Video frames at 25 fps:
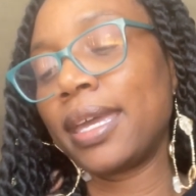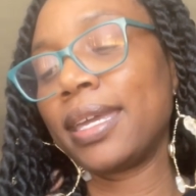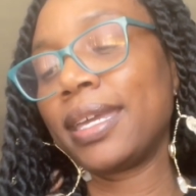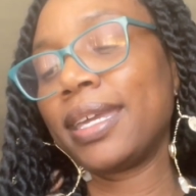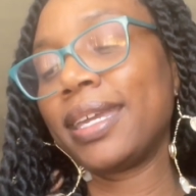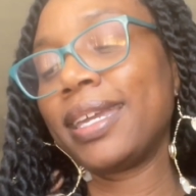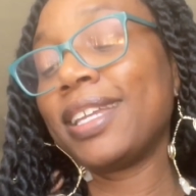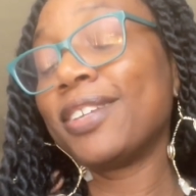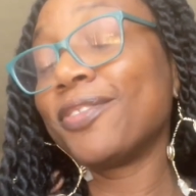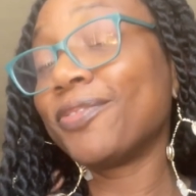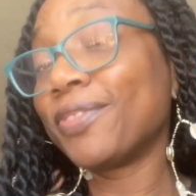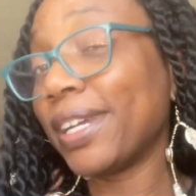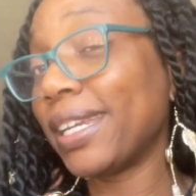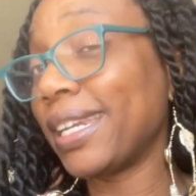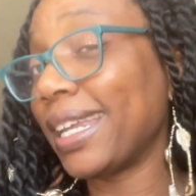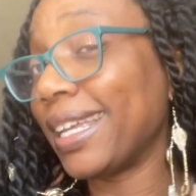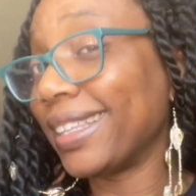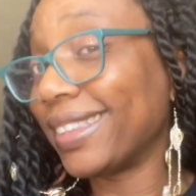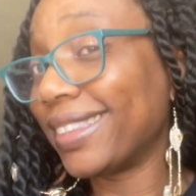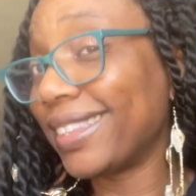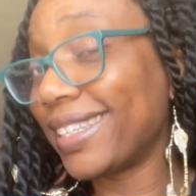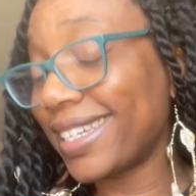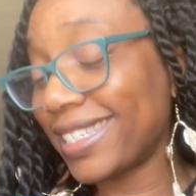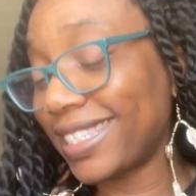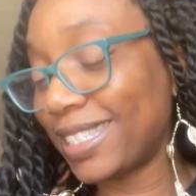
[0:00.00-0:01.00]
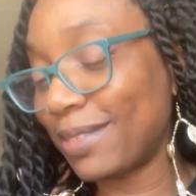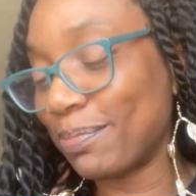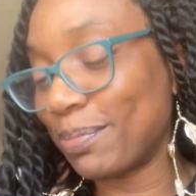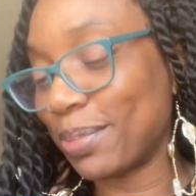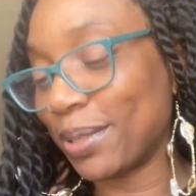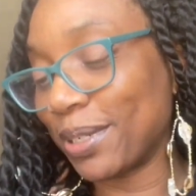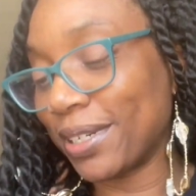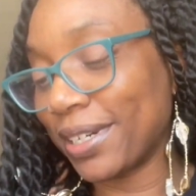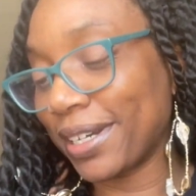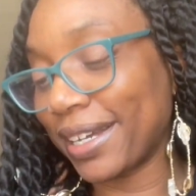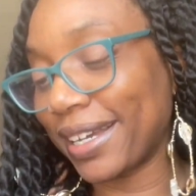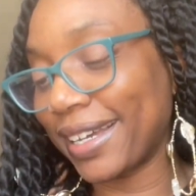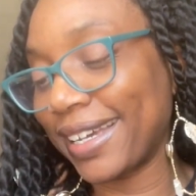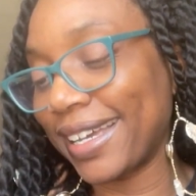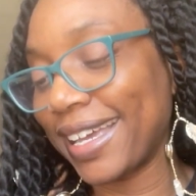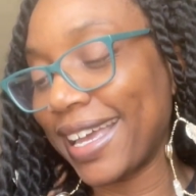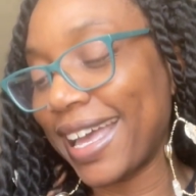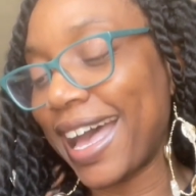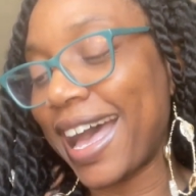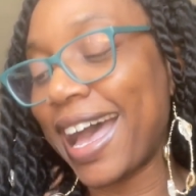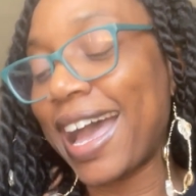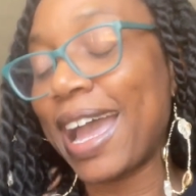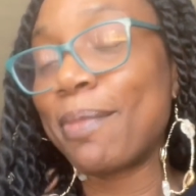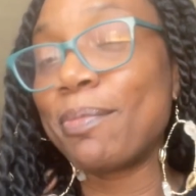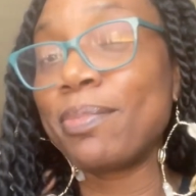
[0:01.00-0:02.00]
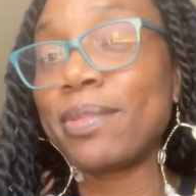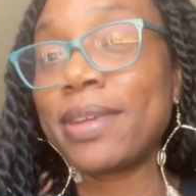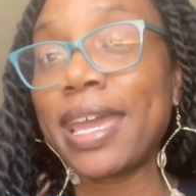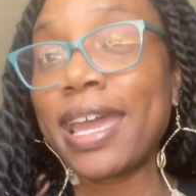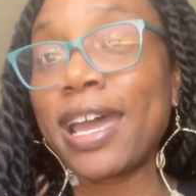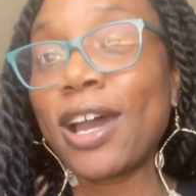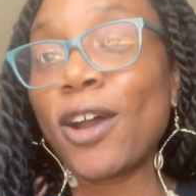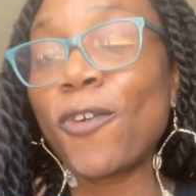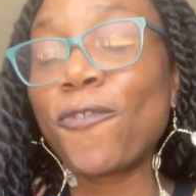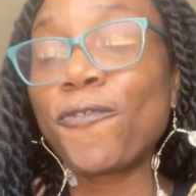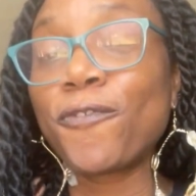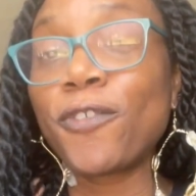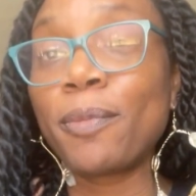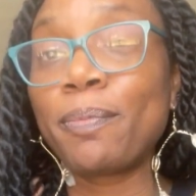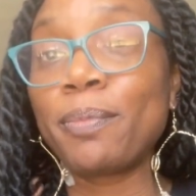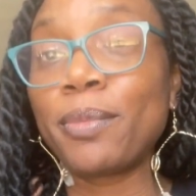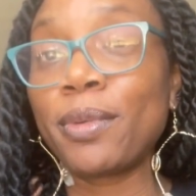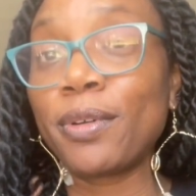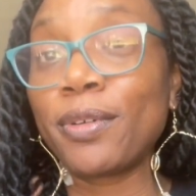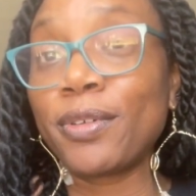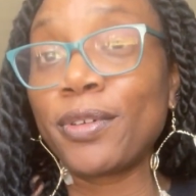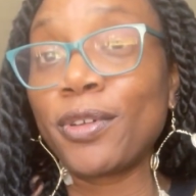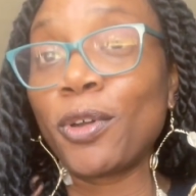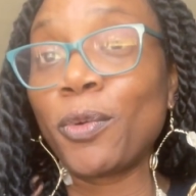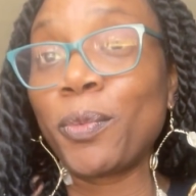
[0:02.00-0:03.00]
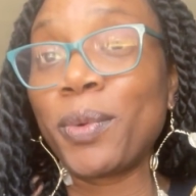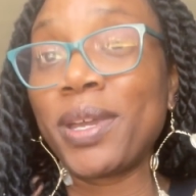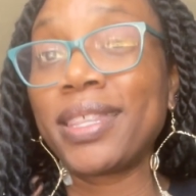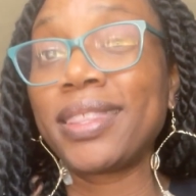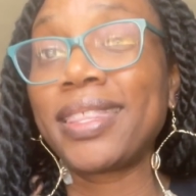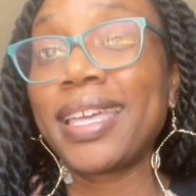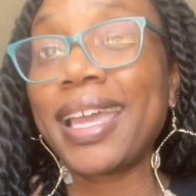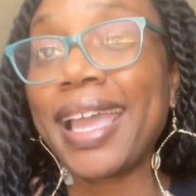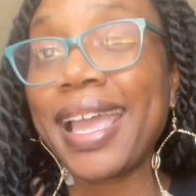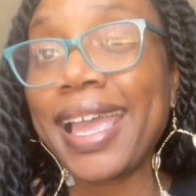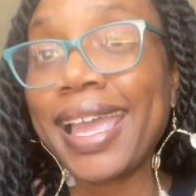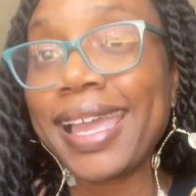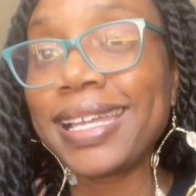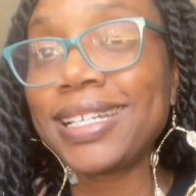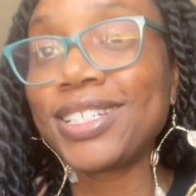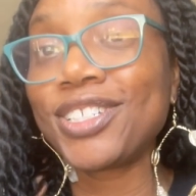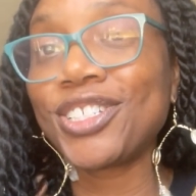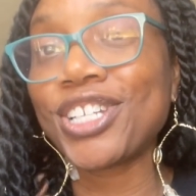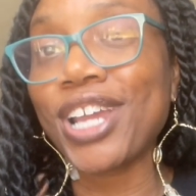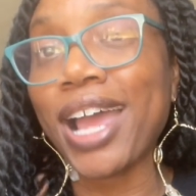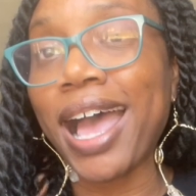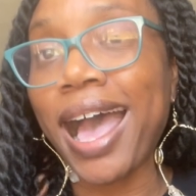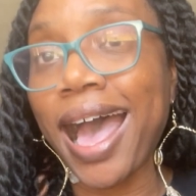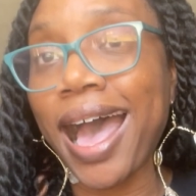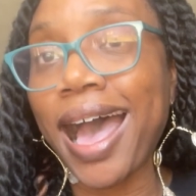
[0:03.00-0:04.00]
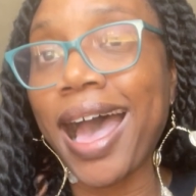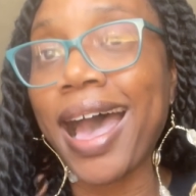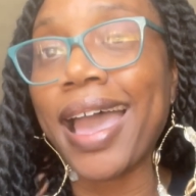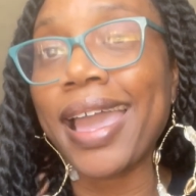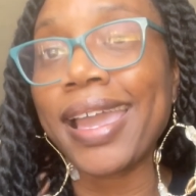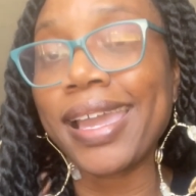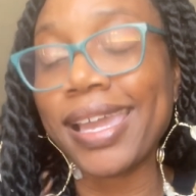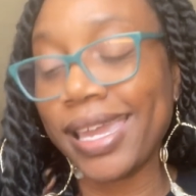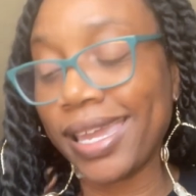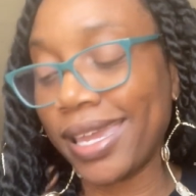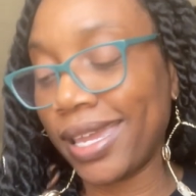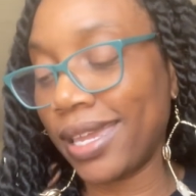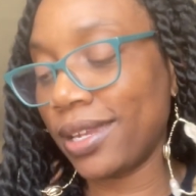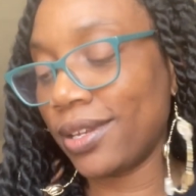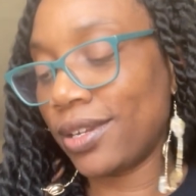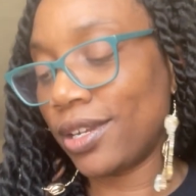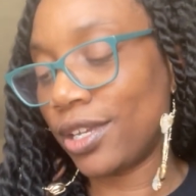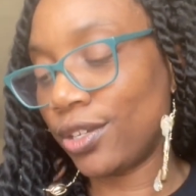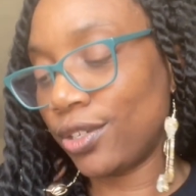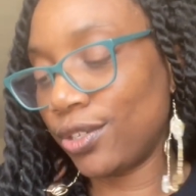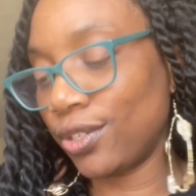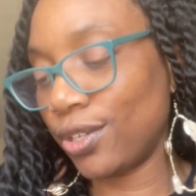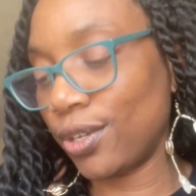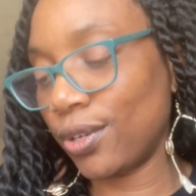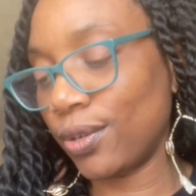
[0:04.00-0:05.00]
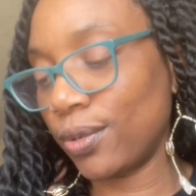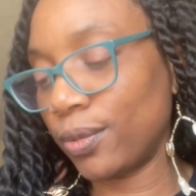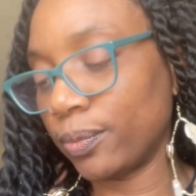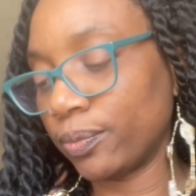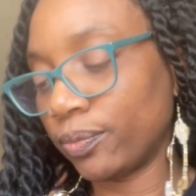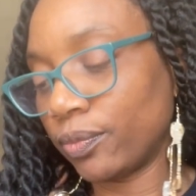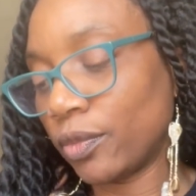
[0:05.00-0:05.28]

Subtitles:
In reading this book, I'm now familiar with HINU,